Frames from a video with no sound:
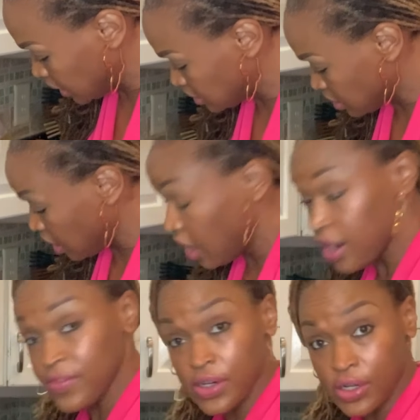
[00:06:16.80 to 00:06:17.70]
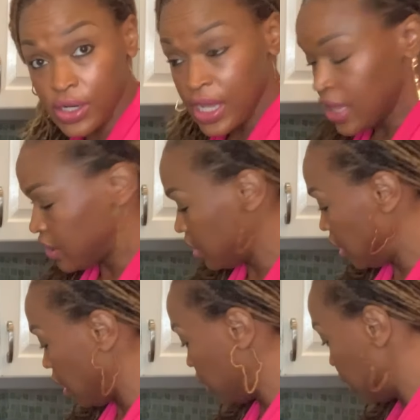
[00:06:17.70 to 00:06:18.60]
to cover the
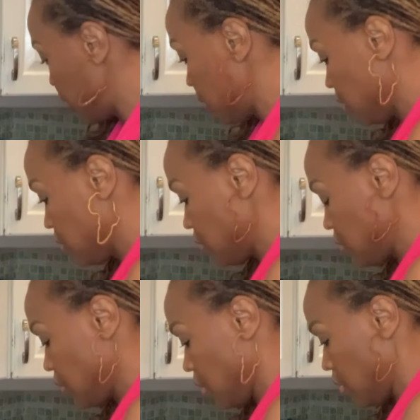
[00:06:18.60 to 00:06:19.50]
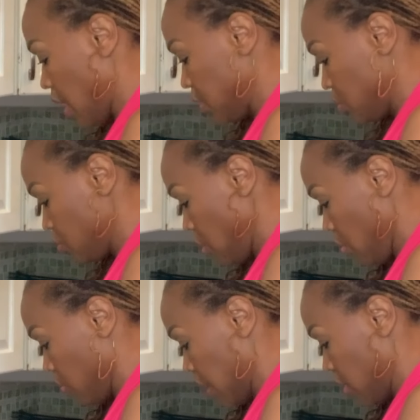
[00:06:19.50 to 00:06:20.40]
garlic. So I
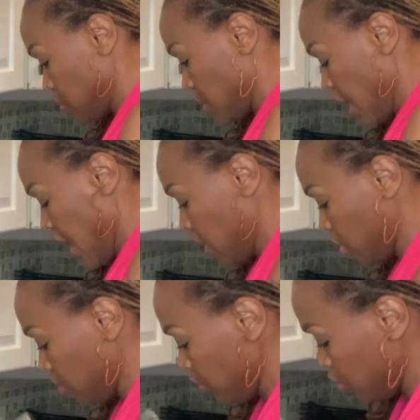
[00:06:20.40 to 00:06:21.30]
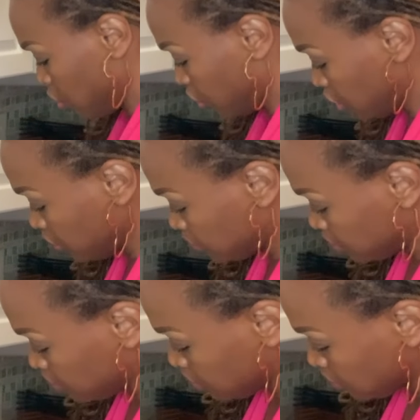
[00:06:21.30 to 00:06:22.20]
don't right now, so I'm going to add a little bit more.
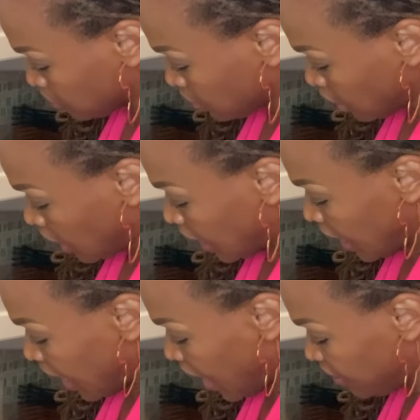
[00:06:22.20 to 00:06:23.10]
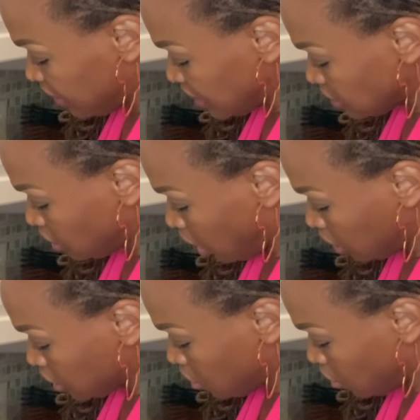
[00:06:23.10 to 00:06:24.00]
And this
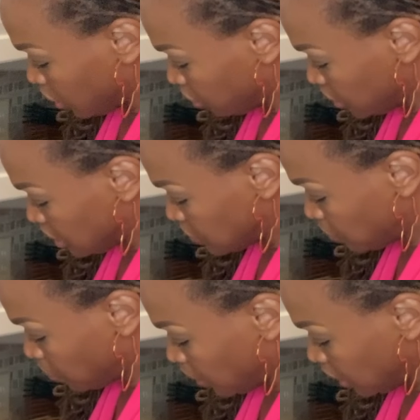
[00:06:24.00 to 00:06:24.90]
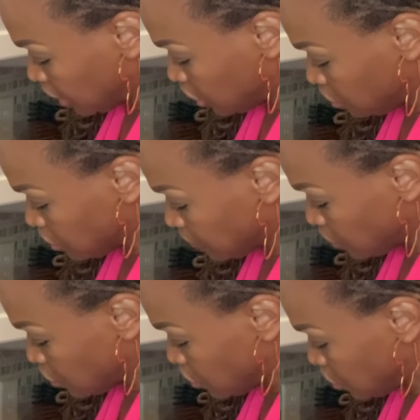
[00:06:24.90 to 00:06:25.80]
garlic oil is really
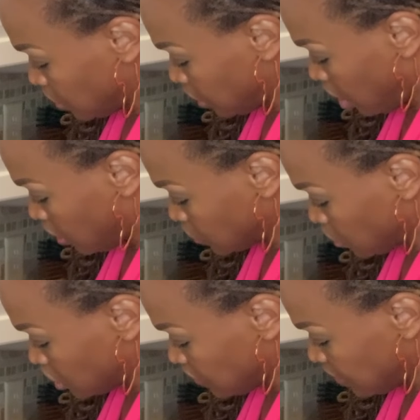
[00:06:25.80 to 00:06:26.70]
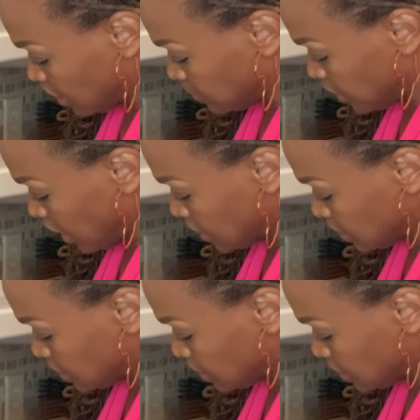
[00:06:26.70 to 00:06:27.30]
useful too in all sorts of things, because